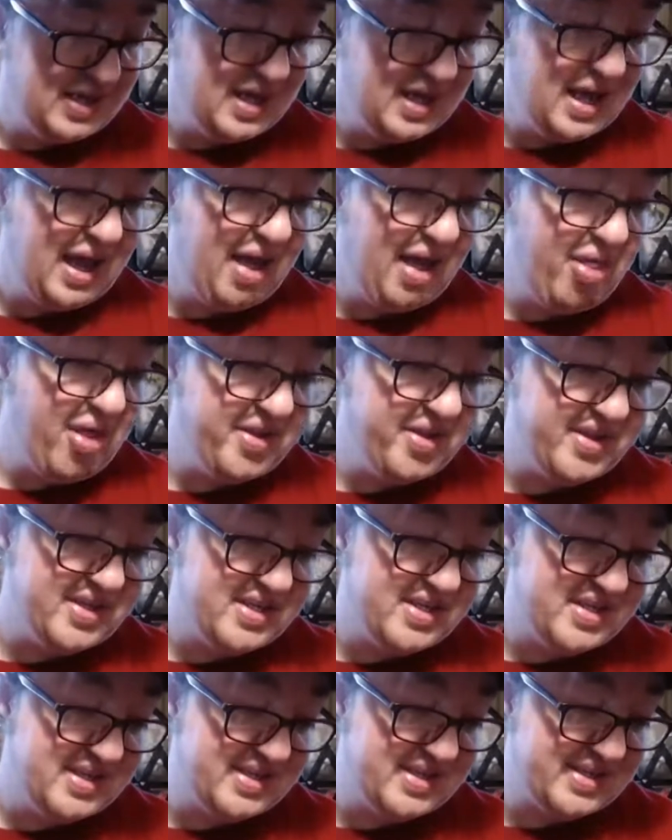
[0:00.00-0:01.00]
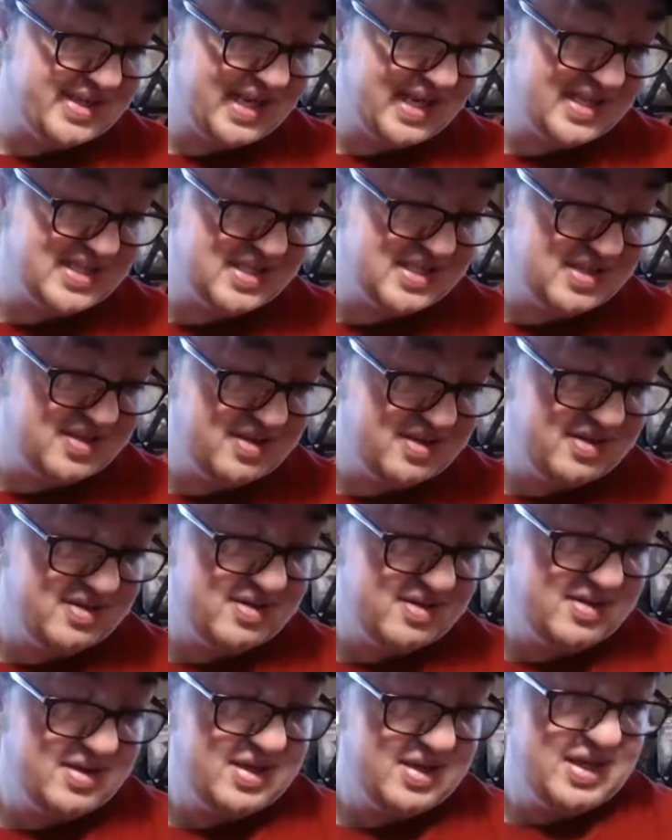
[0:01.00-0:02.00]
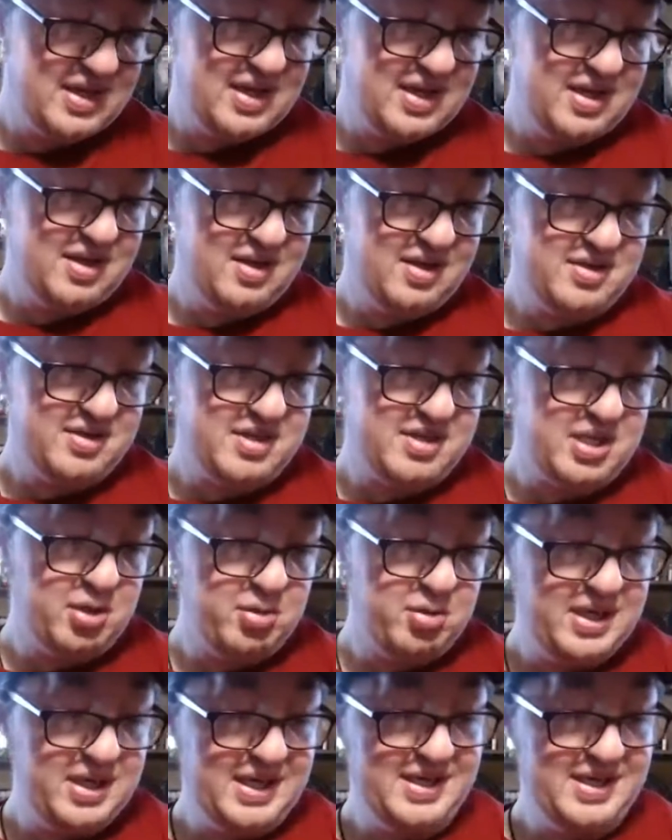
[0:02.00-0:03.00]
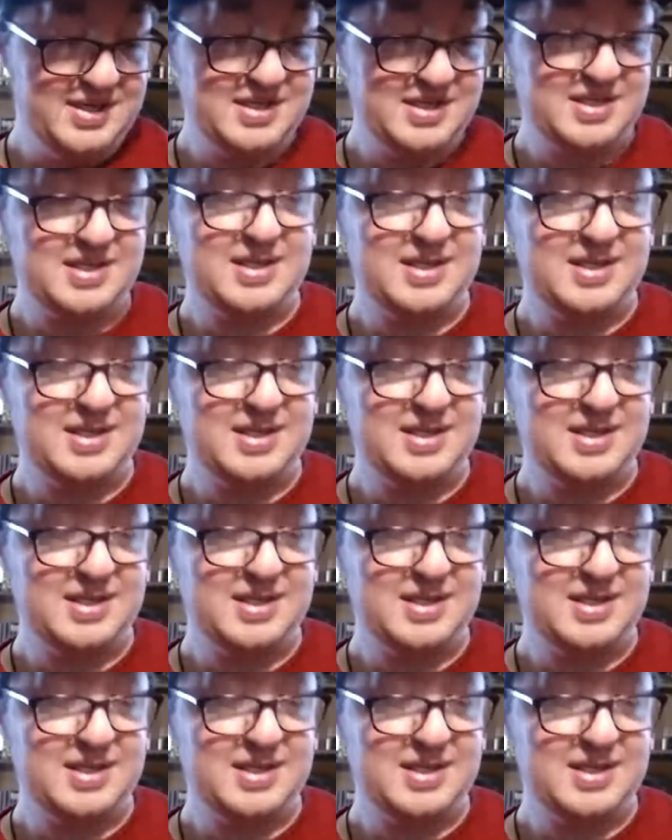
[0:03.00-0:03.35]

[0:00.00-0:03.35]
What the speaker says: and this is disc 2 disc,